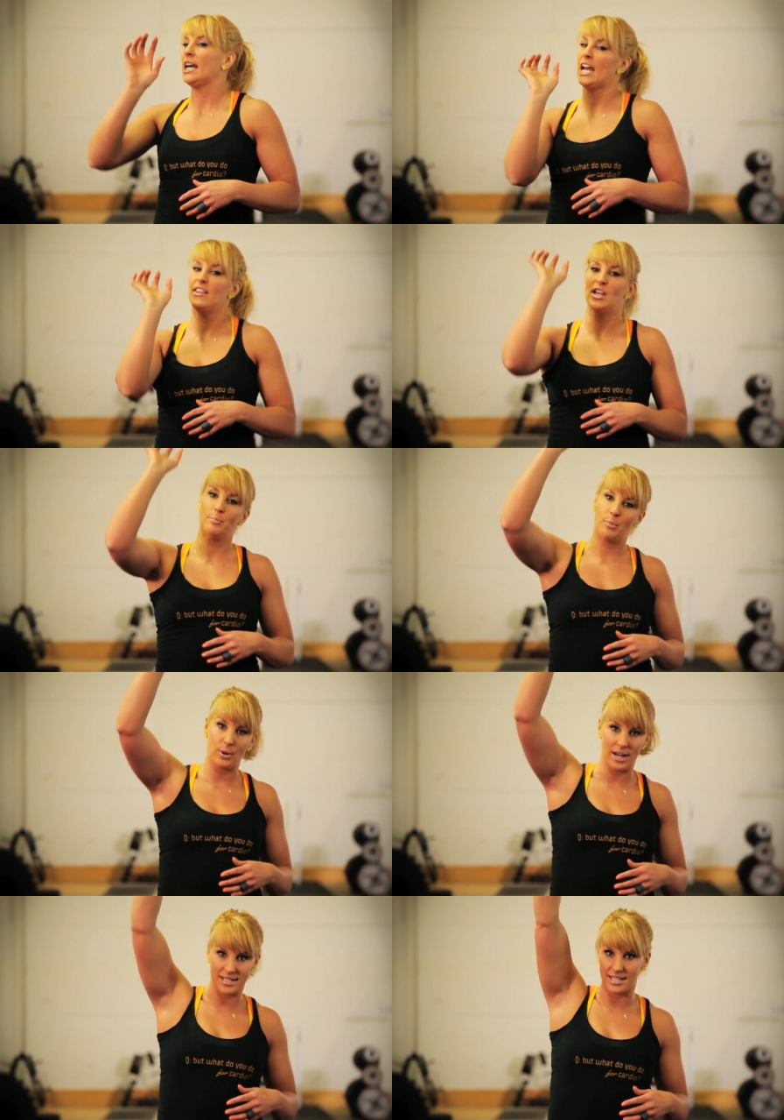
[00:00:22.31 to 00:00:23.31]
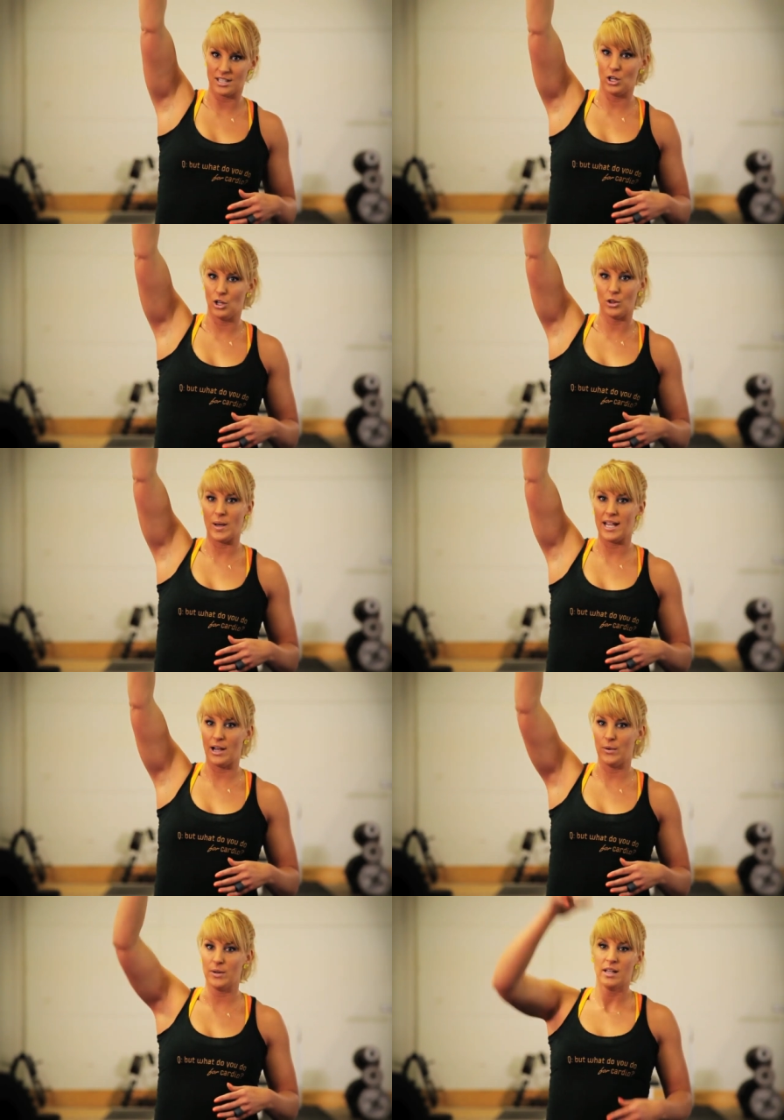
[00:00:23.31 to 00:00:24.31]
and then press it all the way
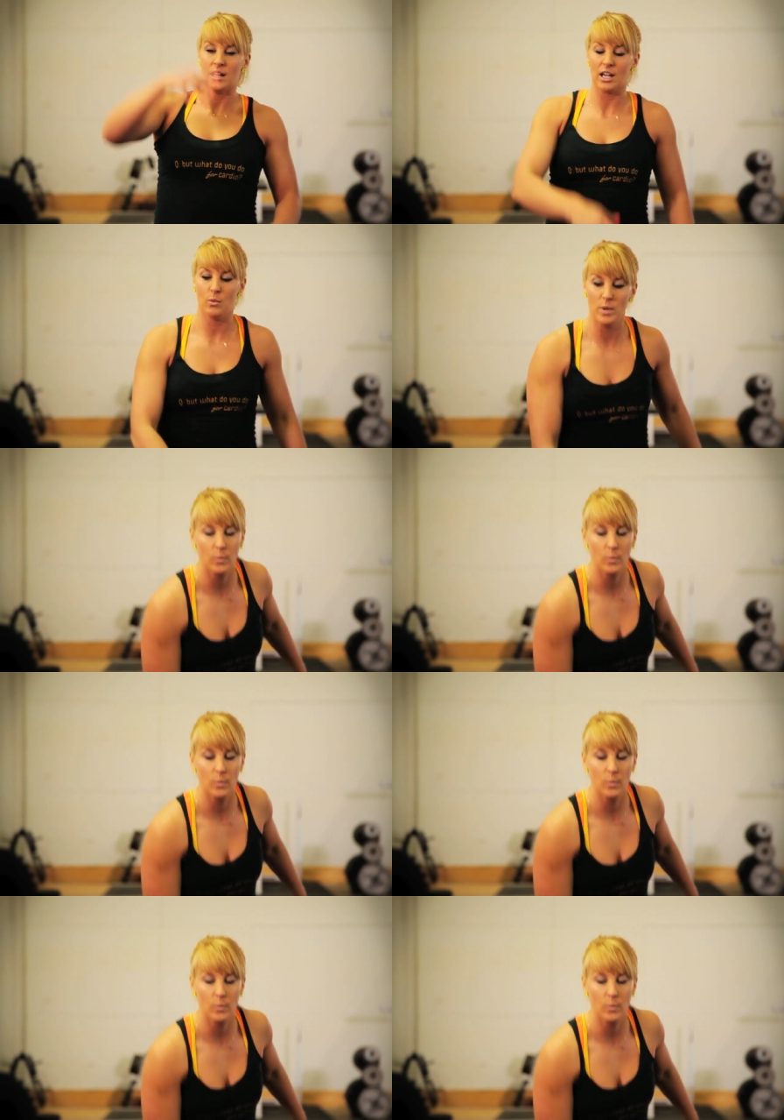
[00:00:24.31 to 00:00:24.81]
out. Like we